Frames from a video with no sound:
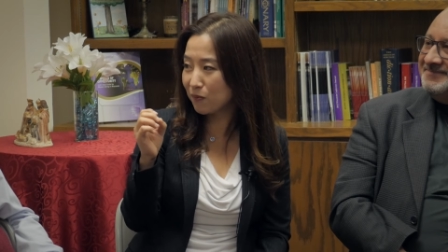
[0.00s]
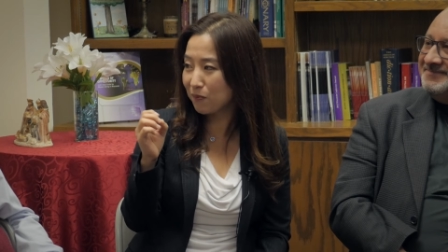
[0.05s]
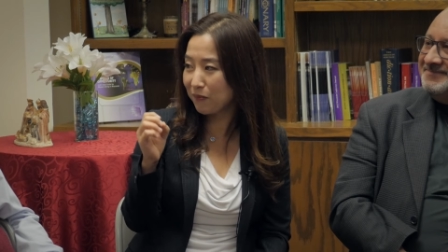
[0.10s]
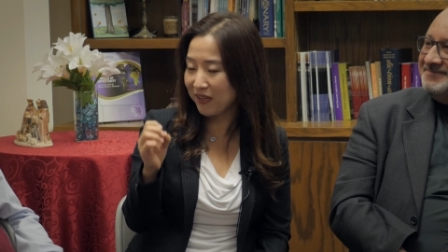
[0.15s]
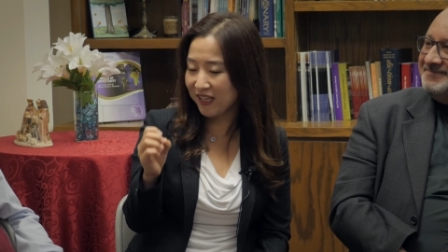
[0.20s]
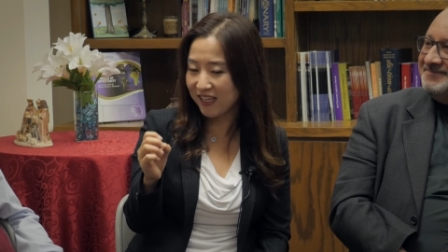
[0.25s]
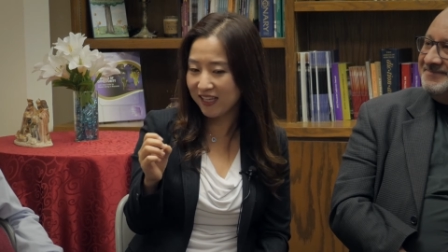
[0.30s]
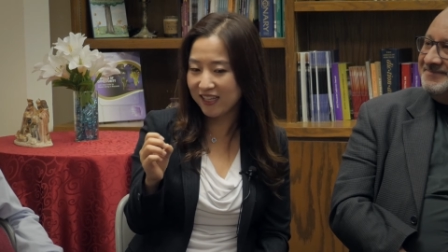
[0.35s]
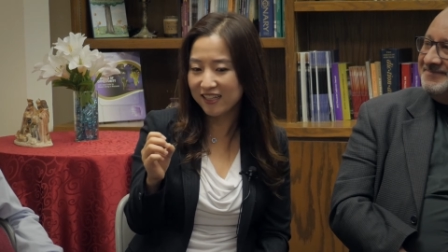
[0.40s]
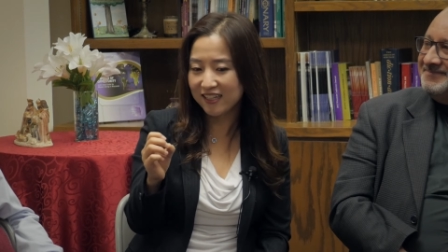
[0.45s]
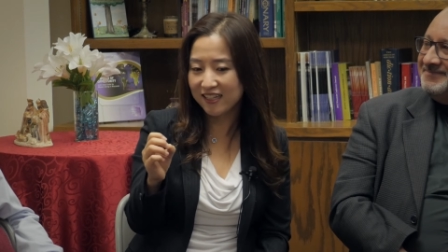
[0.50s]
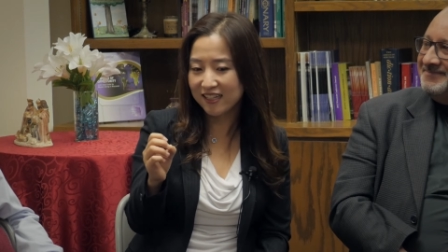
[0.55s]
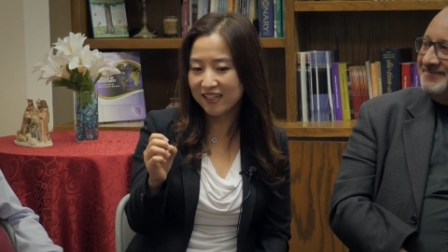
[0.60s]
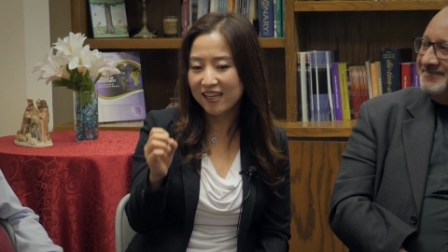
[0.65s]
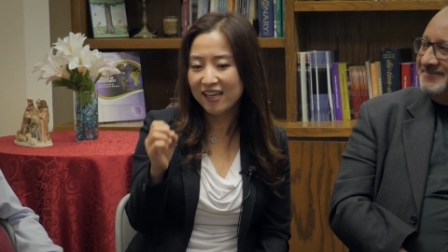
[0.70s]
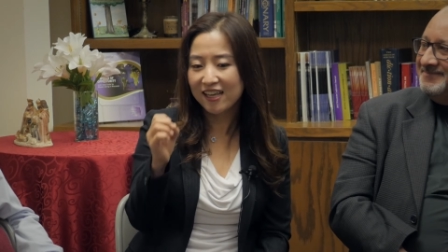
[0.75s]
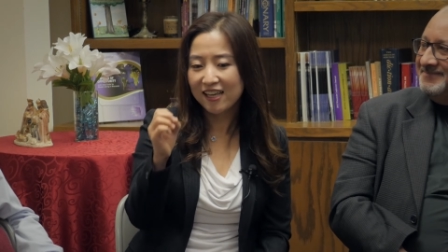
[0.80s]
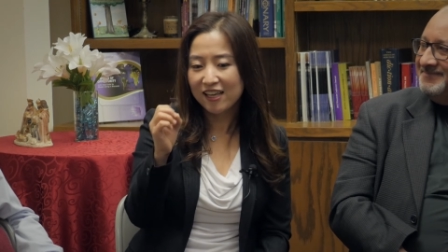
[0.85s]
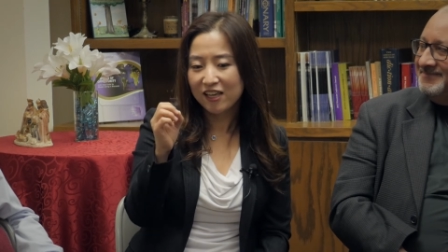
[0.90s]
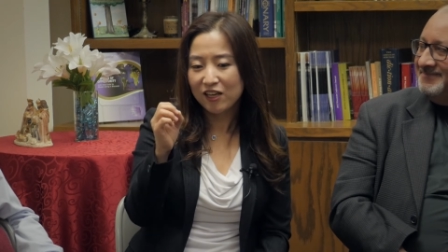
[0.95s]

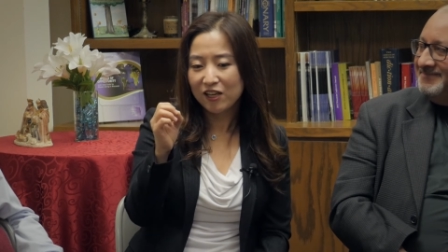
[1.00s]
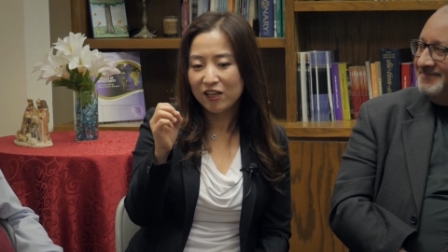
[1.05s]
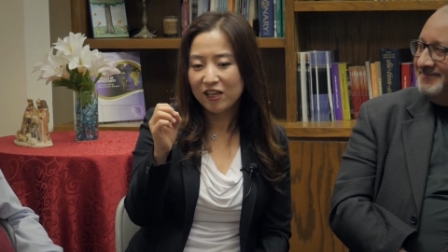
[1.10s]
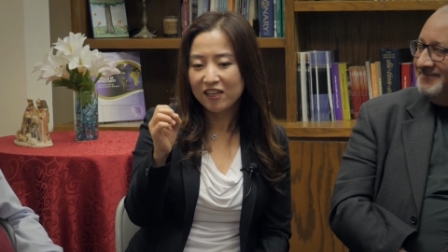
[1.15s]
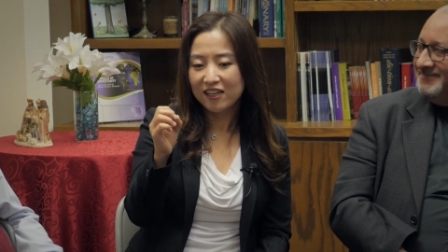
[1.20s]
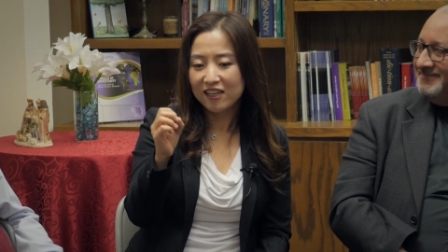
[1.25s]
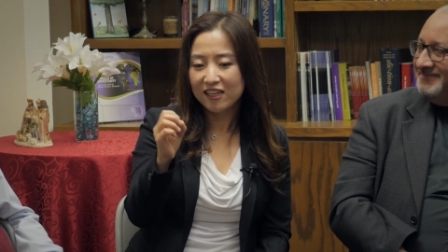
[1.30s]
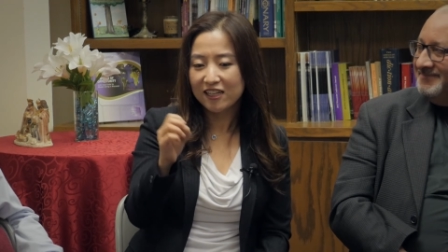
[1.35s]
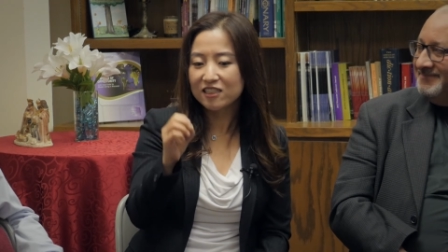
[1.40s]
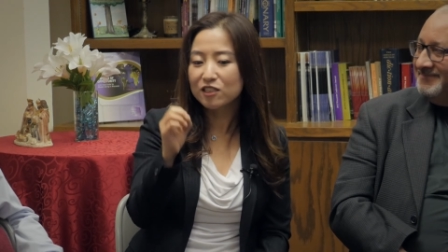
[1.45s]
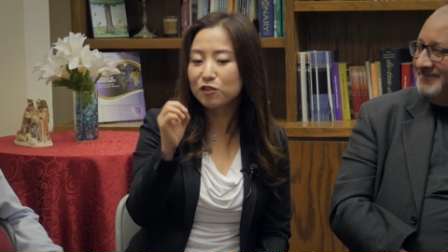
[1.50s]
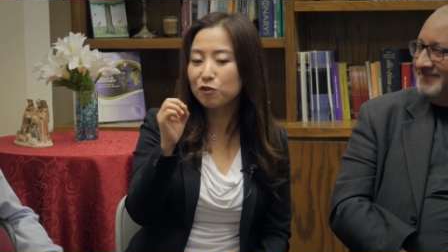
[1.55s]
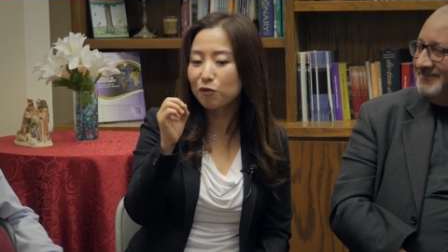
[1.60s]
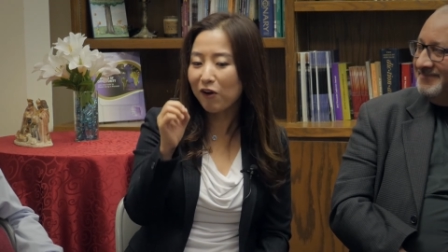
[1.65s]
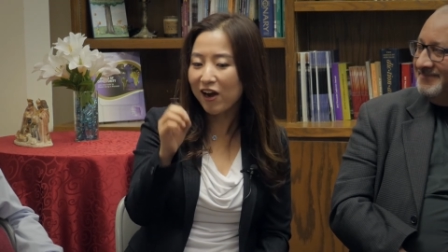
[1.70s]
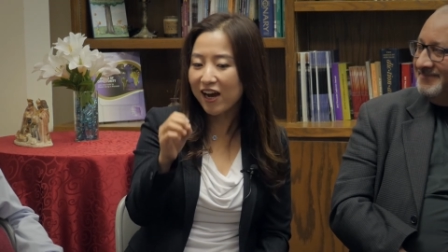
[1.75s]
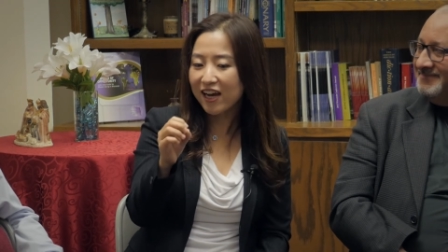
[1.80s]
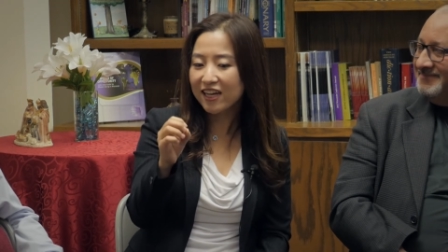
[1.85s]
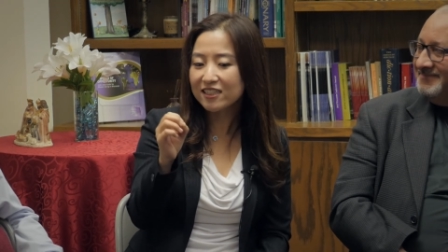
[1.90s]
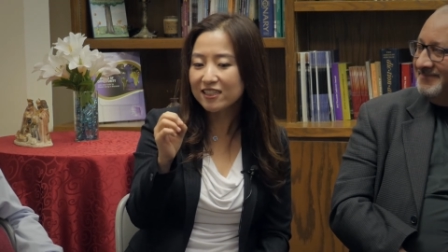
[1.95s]
mean is
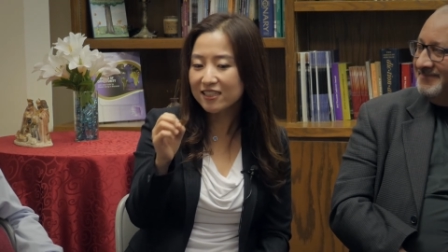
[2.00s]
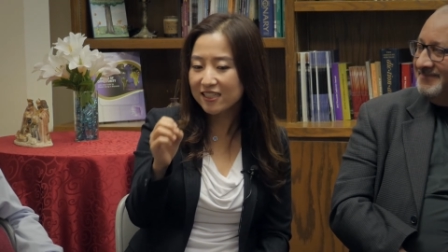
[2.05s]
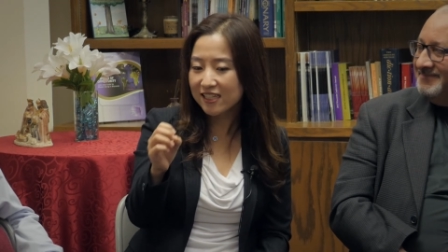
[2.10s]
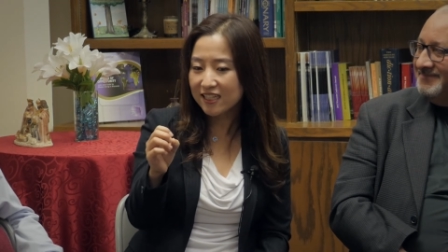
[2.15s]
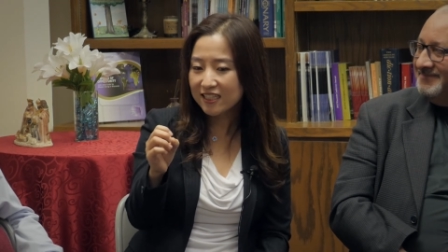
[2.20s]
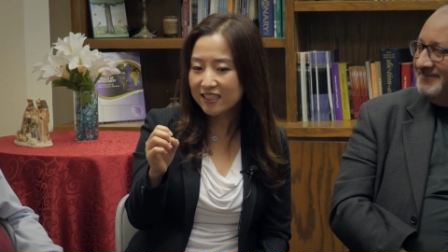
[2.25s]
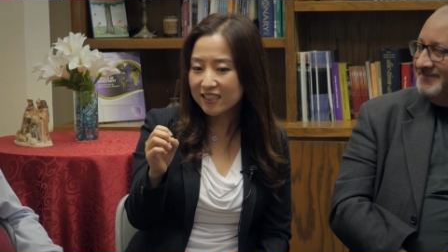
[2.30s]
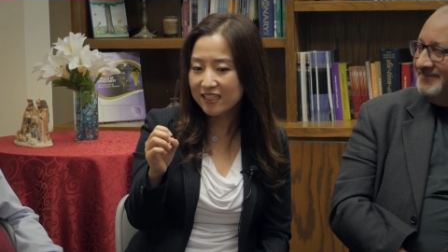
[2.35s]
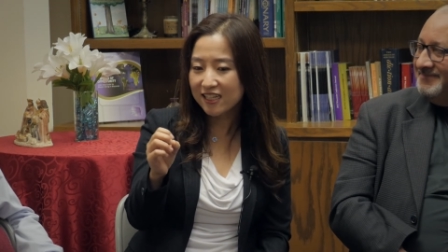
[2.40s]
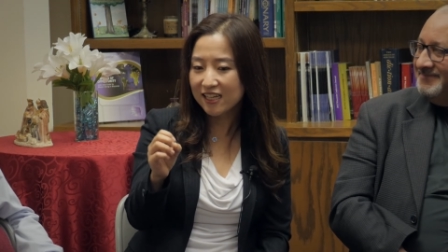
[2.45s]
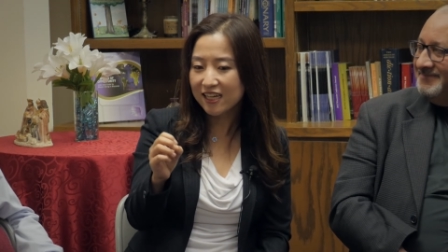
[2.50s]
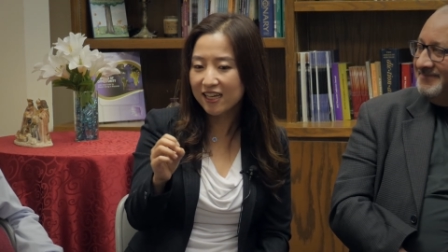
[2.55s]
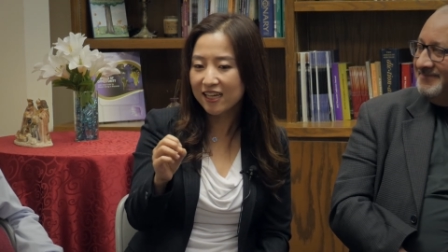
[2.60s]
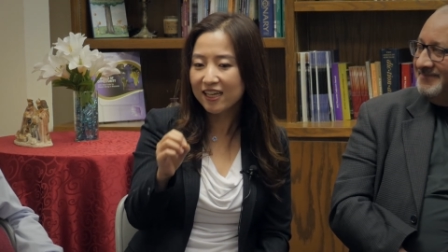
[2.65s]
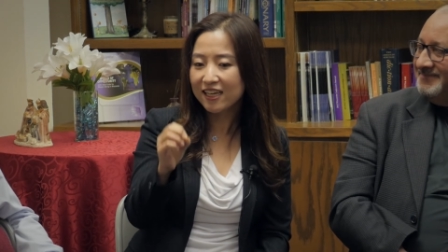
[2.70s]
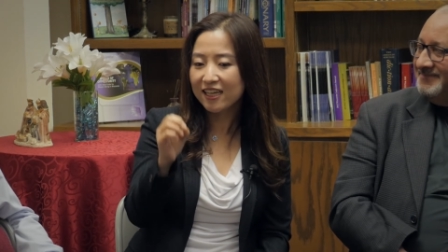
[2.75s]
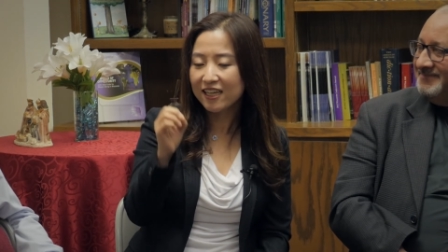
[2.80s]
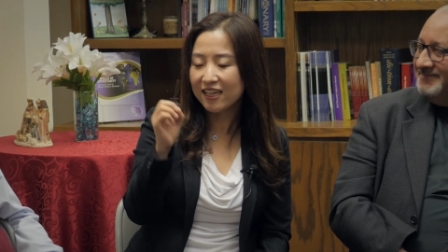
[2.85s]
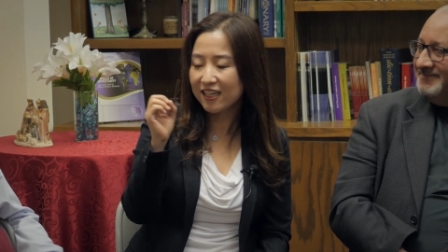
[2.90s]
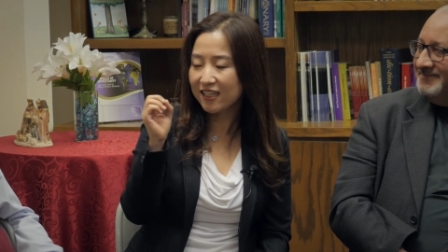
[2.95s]
crisis
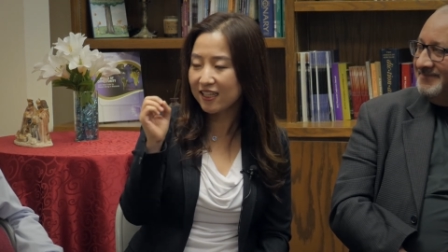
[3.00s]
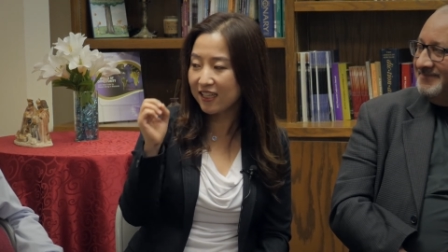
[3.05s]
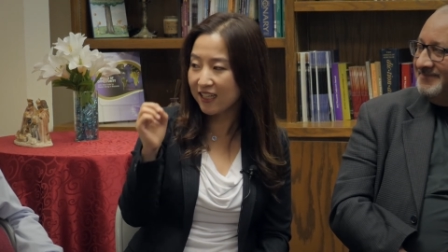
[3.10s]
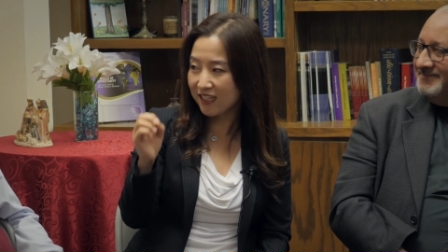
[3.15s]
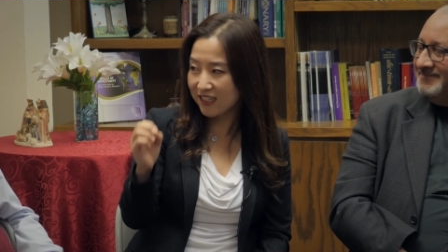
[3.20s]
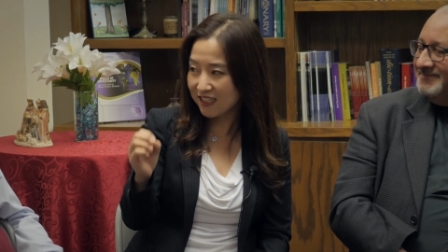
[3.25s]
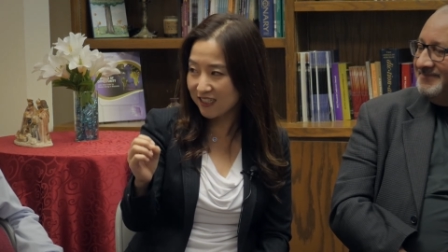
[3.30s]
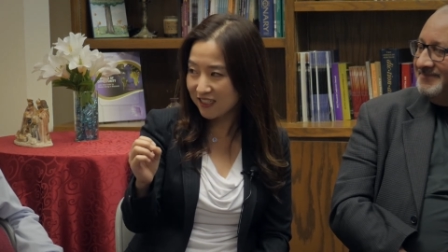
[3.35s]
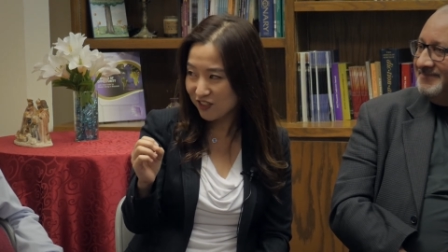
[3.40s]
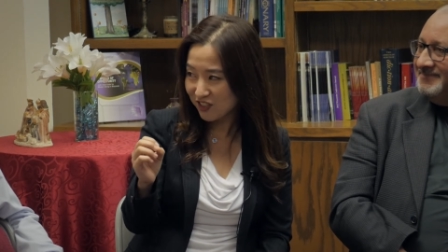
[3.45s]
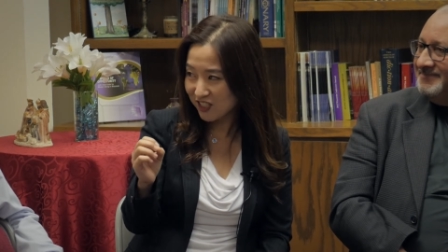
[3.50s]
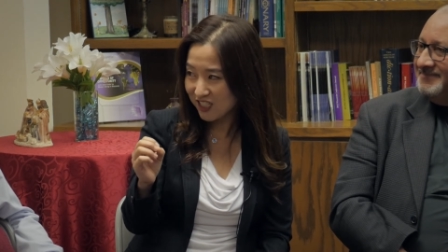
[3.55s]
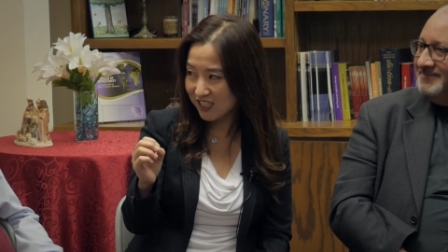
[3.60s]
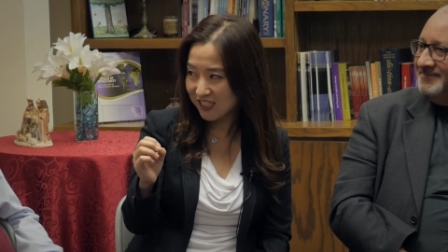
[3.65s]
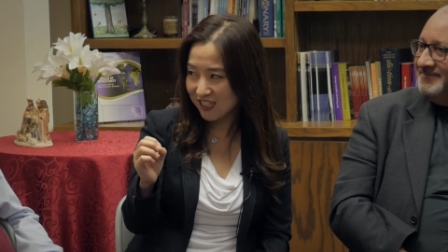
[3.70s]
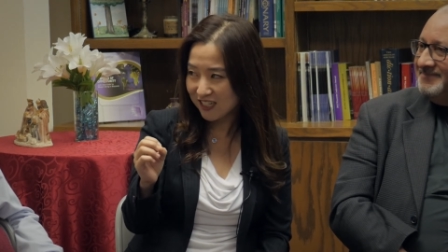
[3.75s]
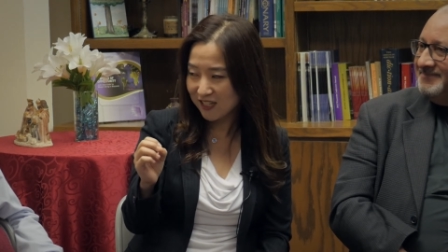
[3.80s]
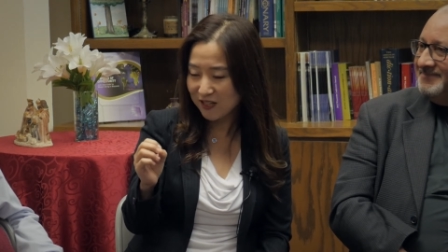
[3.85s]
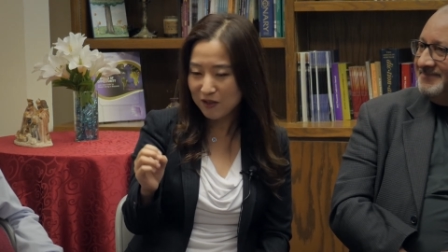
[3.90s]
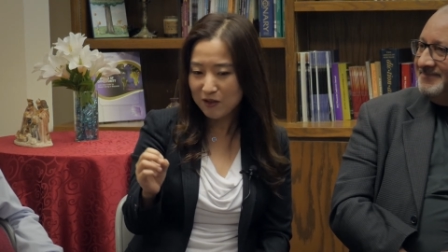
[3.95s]
in English,